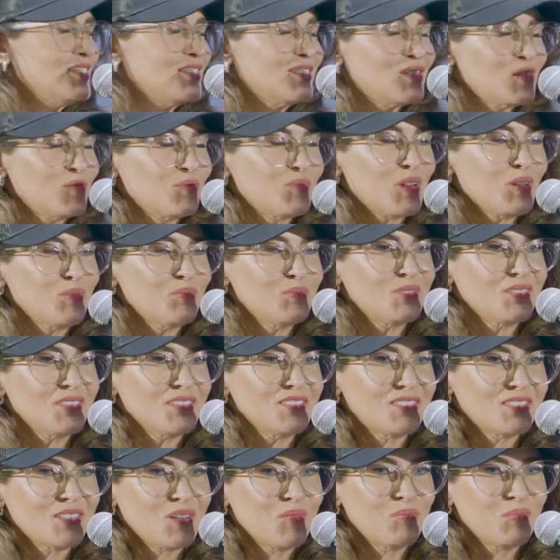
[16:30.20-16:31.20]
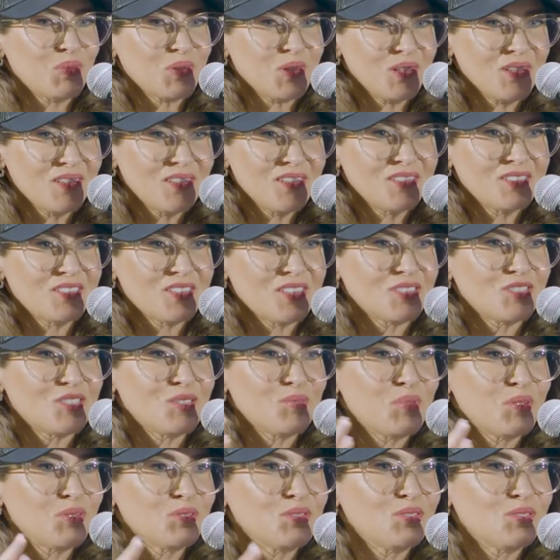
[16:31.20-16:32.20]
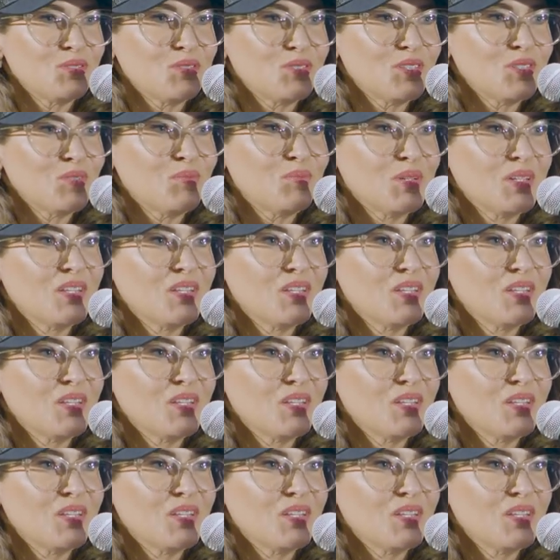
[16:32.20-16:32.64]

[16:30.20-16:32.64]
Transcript: And sometimes it's completely juxtaposed to it.